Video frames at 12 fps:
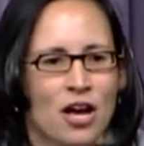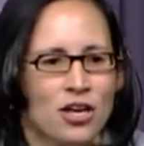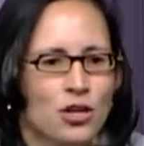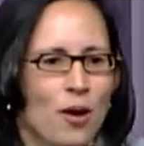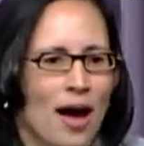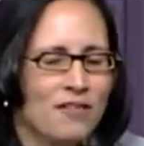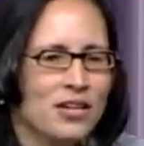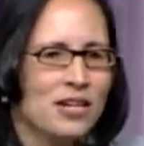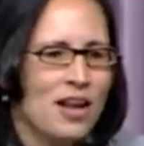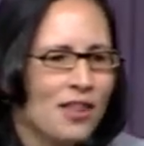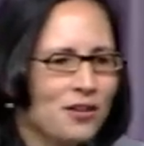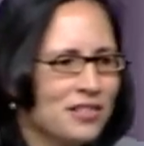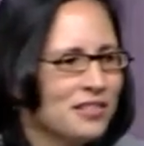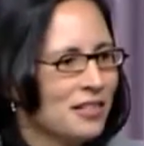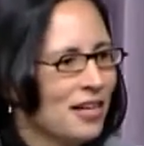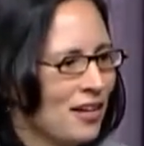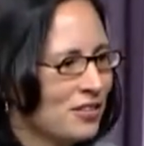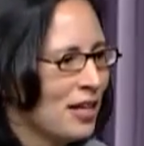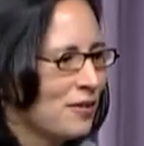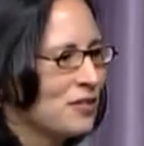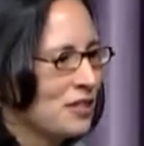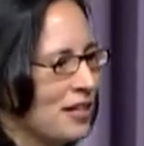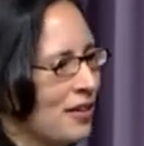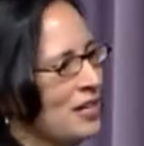you have another set of
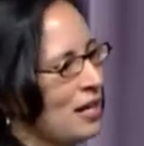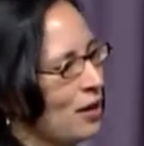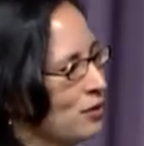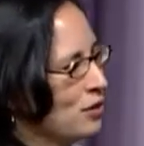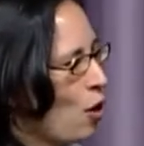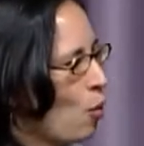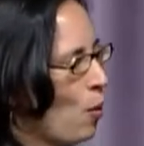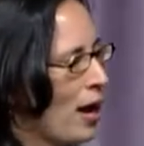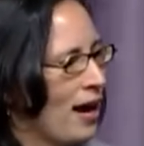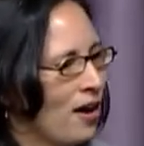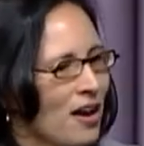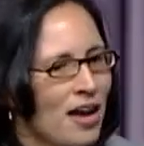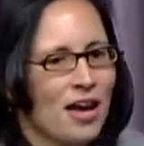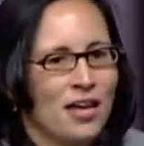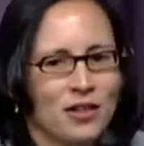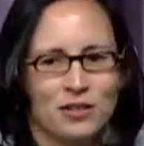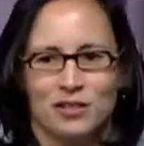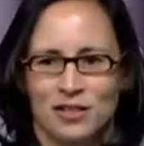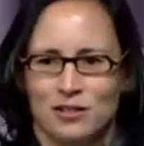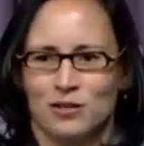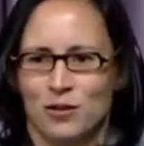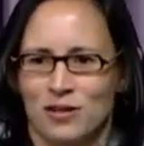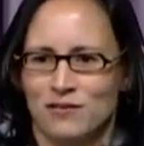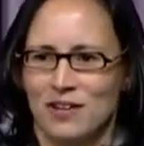scenarios where there's a
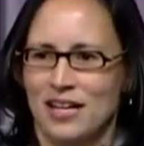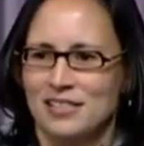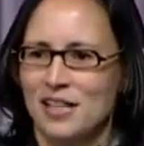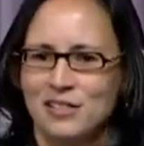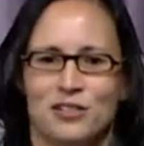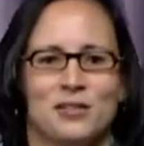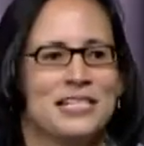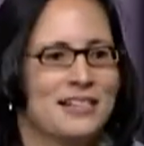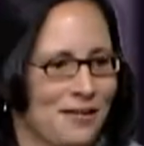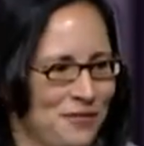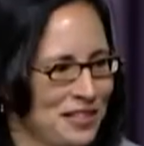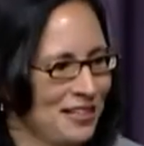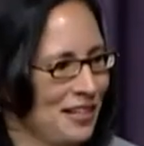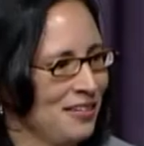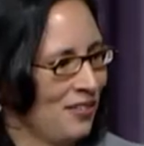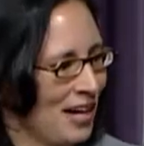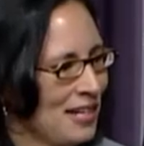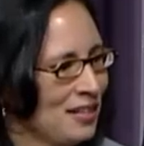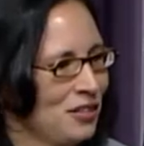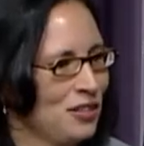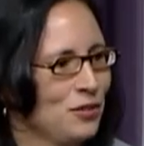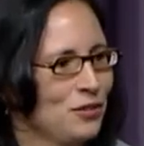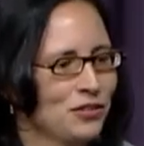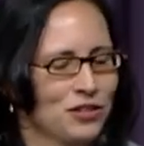sort of a sensory deficit, right? The
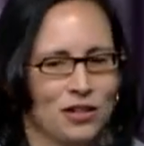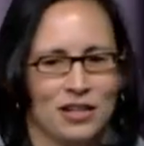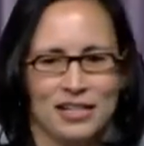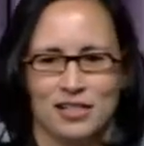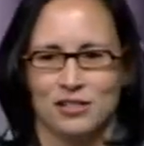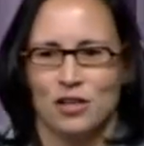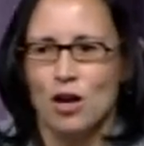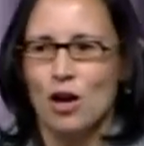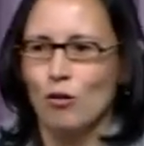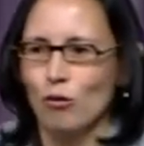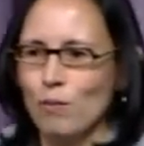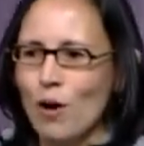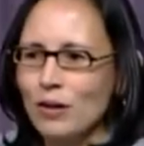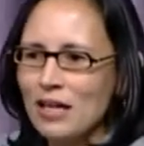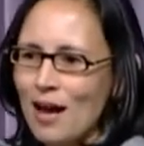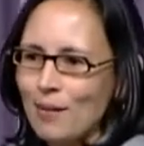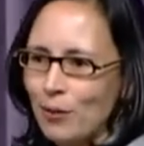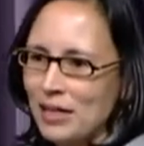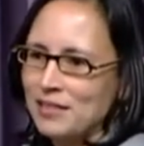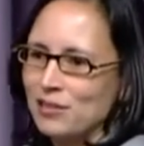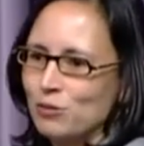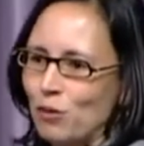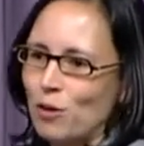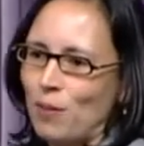user is remotely operating
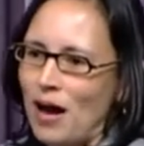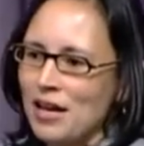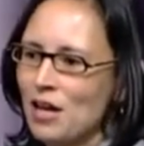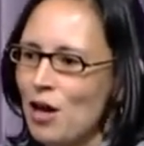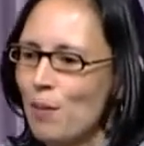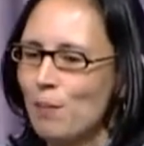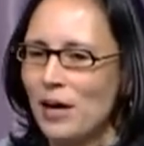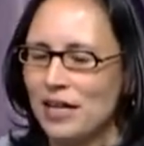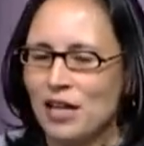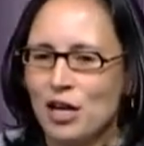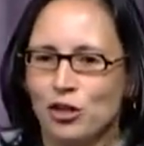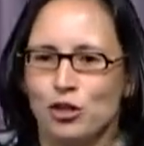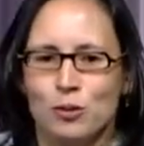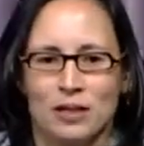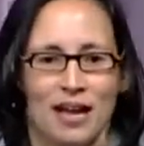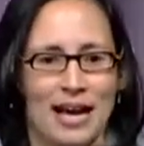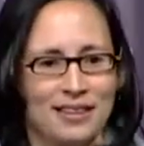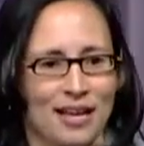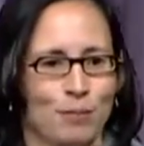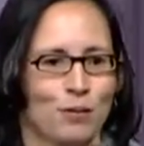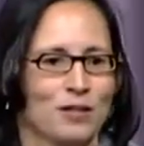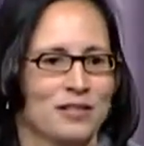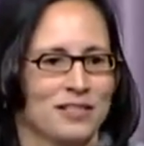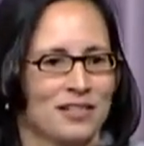this robot, but you would like that
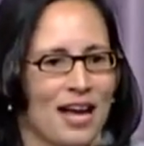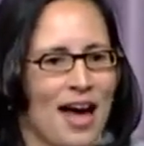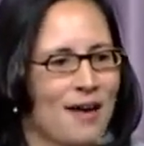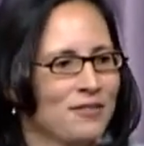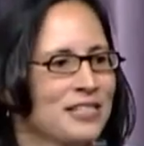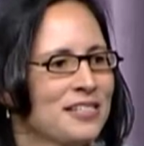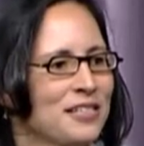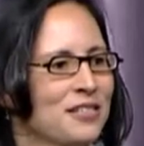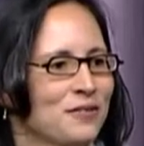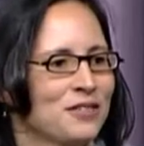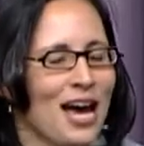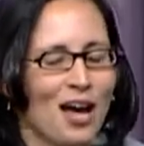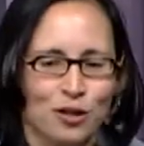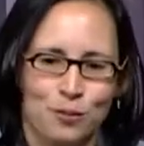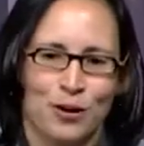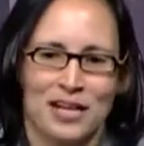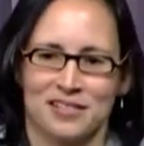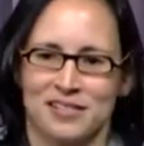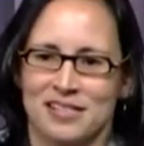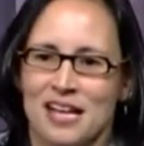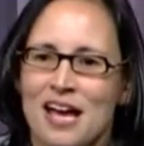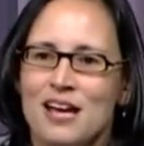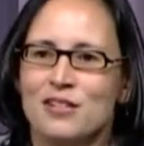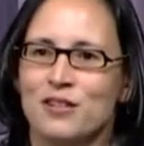person to have a sense of telepresence,
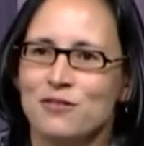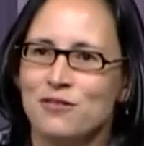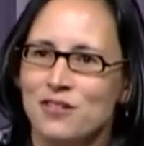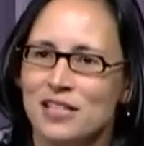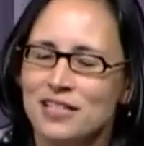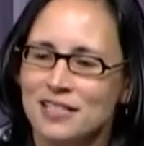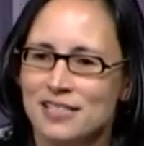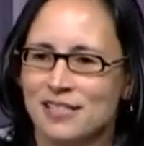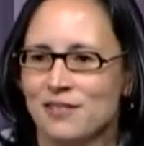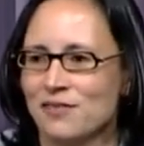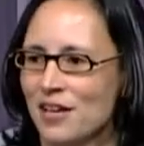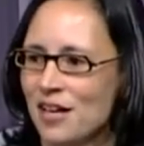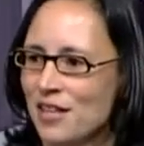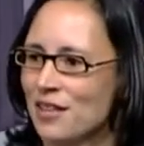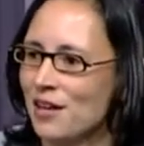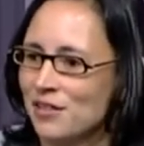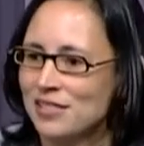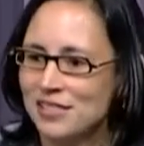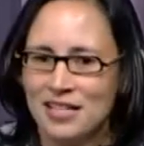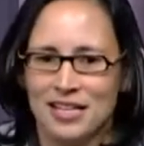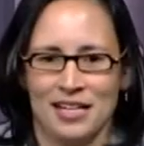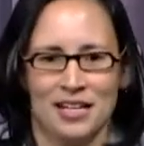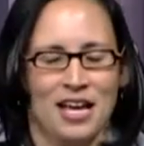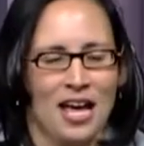to feel as if they're
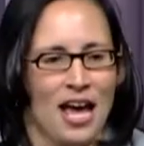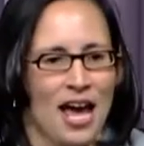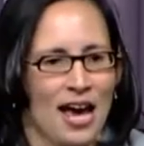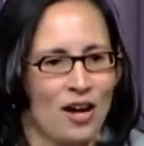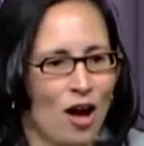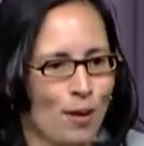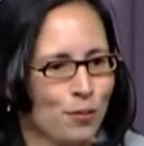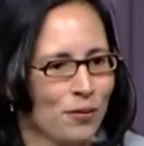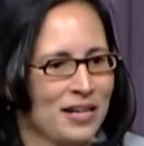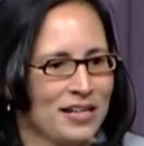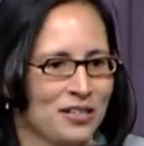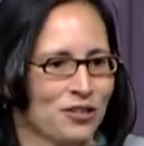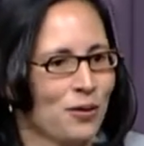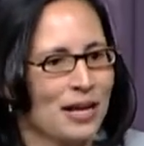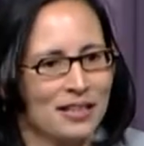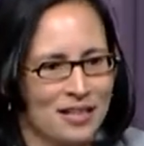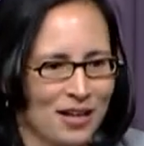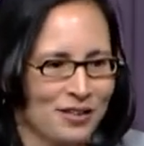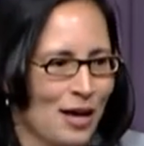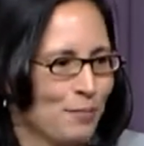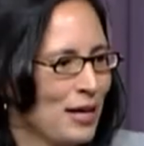sitting and operating directly on that